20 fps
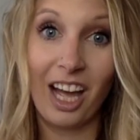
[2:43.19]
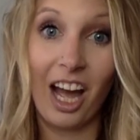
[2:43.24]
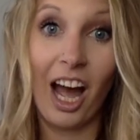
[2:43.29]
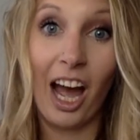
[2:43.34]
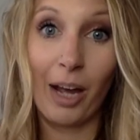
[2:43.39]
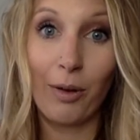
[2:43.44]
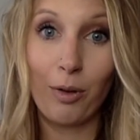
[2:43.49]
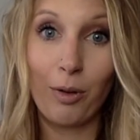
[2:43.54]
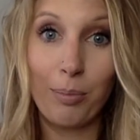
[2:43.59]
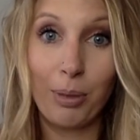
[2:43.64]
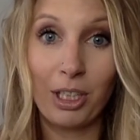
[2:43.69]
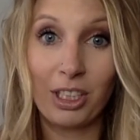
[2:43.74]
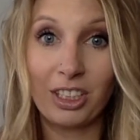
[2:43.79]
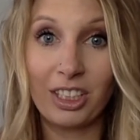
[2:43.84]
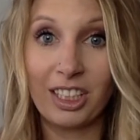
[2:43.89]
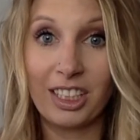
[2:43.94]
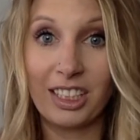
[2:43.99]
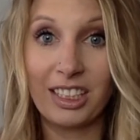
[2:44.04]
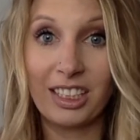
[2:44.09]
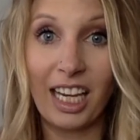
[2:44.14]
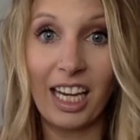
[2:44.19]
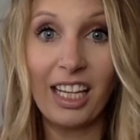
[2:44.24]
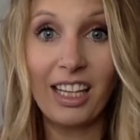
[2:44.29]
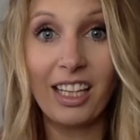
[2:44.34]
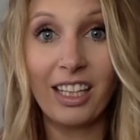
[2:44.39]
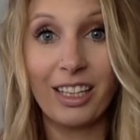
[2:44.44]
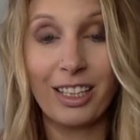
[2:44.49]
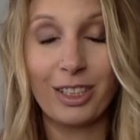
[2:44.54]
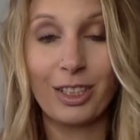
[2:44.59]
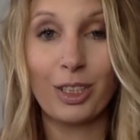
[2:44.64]
I will personally say
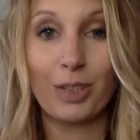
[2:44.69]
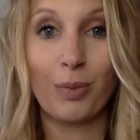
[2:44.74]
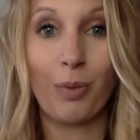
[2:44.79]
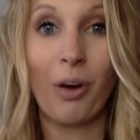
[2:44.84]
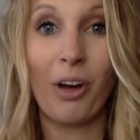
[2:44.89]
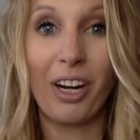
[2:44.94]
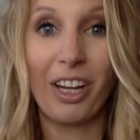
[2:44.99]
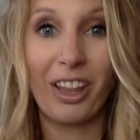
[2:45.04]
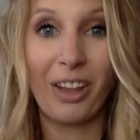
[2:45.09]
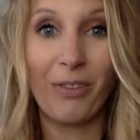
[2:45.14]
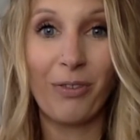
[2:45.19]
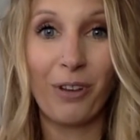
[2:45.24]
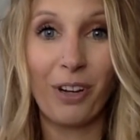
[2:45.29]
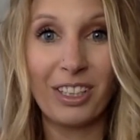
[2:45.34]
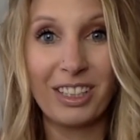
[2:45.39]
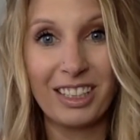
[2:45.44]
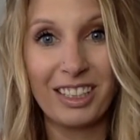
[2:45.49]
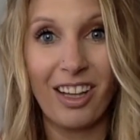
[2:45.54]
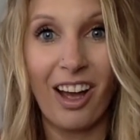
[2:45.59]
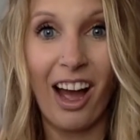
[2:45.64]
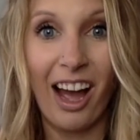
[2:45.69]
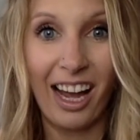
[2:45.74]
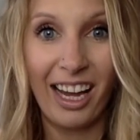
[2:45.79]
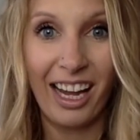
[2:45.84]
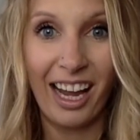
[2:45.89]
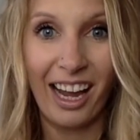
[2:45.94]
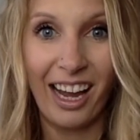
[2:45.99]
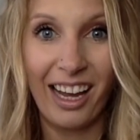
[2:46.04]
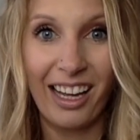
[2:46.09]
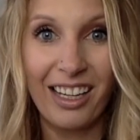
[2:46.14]
that this is one of the faults that I
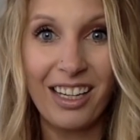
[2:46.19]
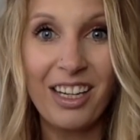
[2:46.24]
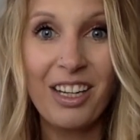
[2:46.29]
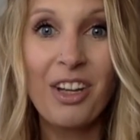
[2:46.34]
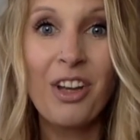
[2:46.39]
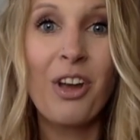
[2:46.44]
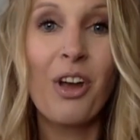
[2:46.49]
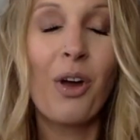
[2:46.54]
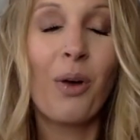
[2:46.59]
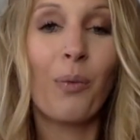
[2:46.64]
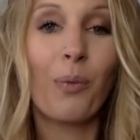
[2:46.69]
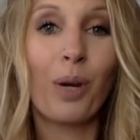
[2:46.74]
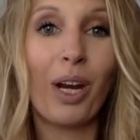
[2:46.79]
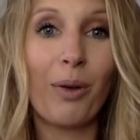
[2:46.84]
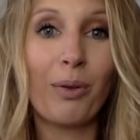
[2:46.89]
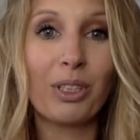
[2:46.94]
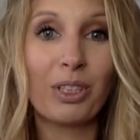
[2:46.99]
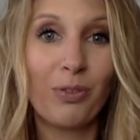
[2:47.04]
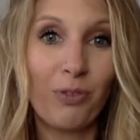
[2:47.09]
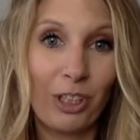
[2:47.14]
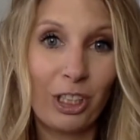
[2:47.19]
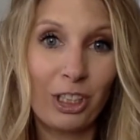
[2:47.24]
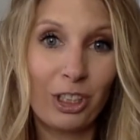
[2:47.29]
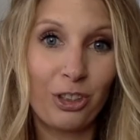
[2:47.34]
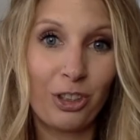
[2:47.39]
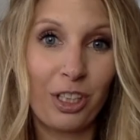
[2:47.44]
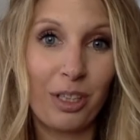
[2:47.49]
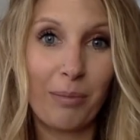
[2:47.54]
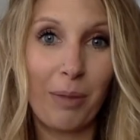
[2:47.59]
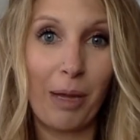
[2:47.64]
had when I was first
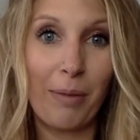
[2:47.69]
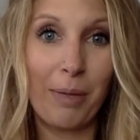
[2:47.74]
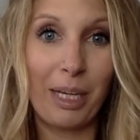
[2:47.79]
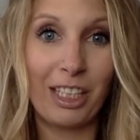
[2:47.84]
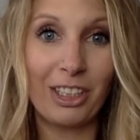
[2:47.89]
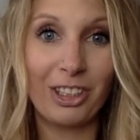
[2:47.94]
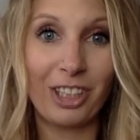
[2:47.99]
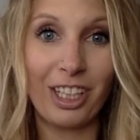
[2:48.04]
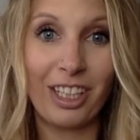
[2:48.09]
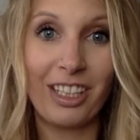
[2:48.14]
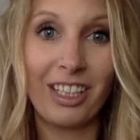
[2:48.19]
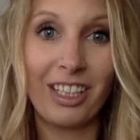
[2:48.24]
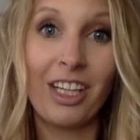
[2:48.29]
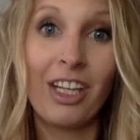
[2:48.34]
treating my patient.